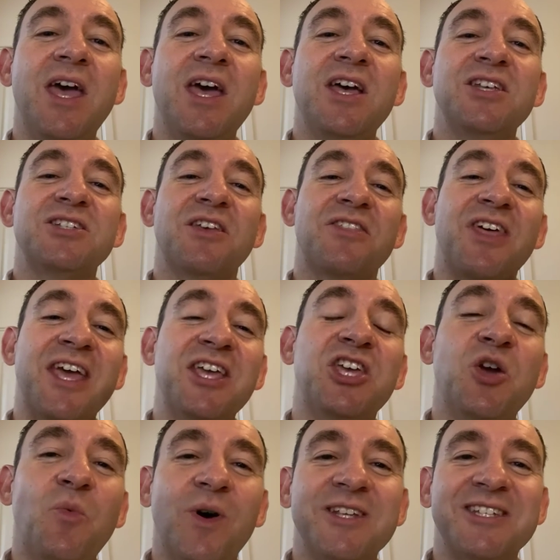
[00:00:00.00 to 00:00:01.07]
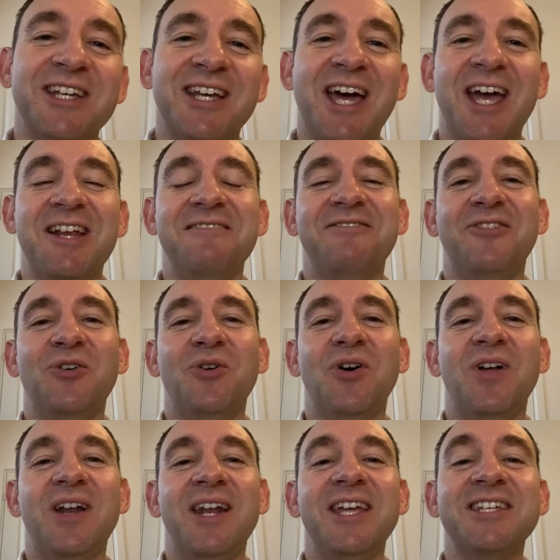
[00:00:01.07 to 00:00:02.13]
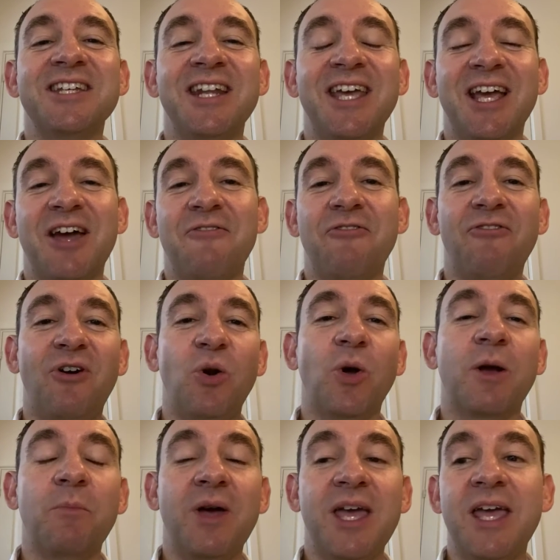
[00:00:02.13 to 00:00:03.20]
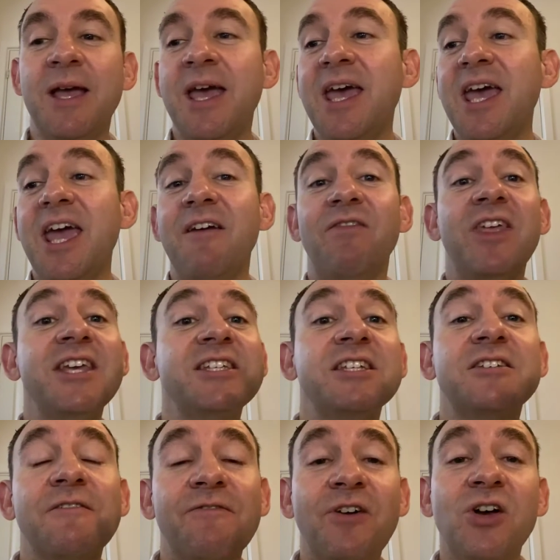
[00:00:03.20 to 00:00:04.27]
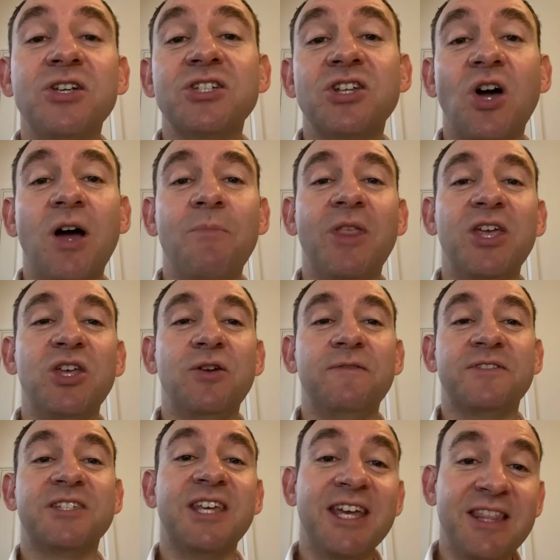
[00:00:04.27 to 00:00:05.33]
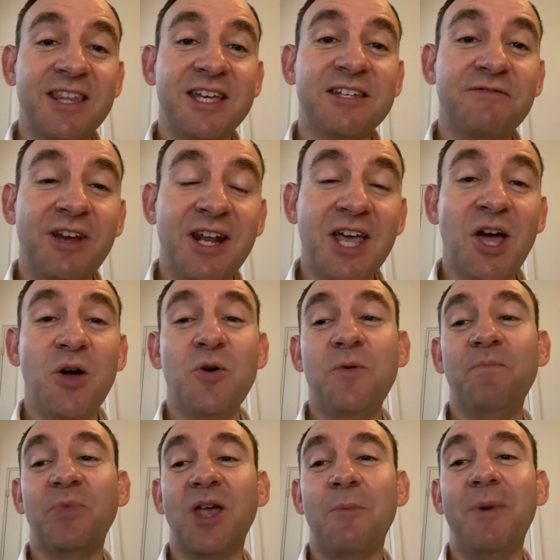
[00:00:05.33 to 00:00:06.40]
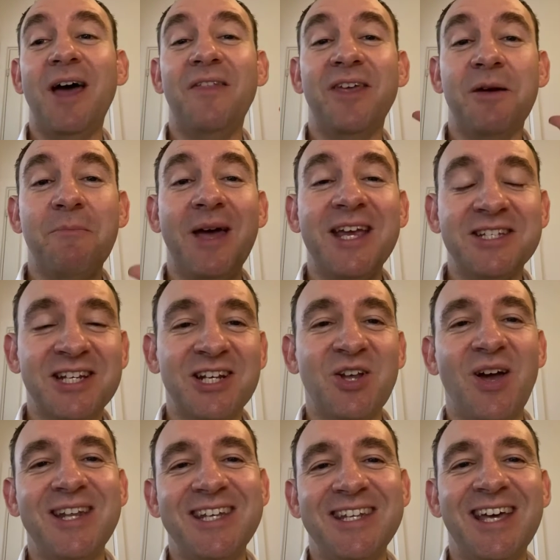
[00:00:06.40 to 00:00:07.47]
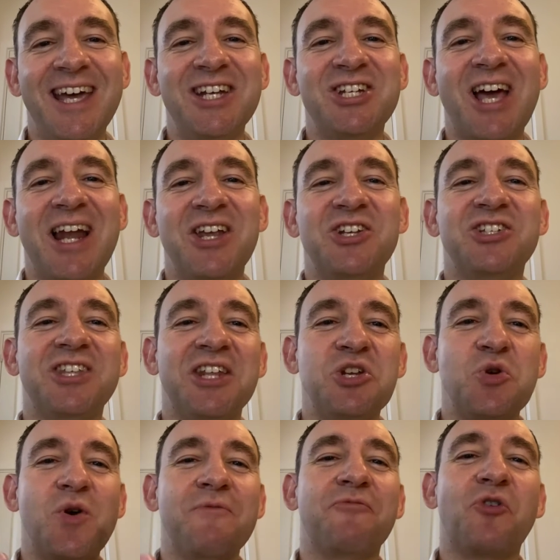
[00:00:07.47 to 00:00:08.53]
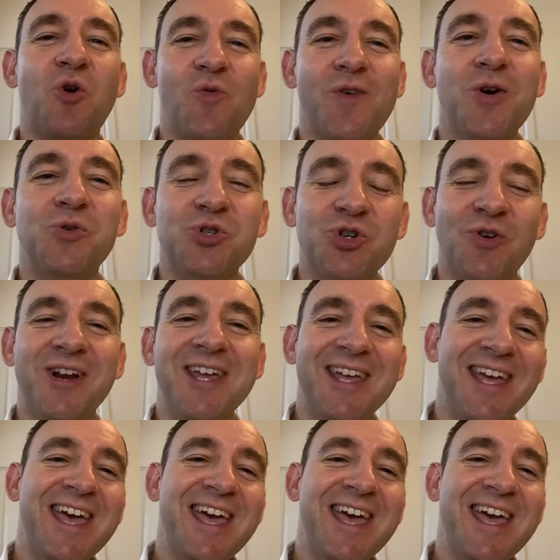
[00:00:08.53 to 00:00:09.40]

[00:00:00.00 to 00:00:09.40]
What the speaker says: So thank you once again for listening and following me. If this is the first time that you've seen this video about the amazing 90-day challenge, then you're in for a real treat.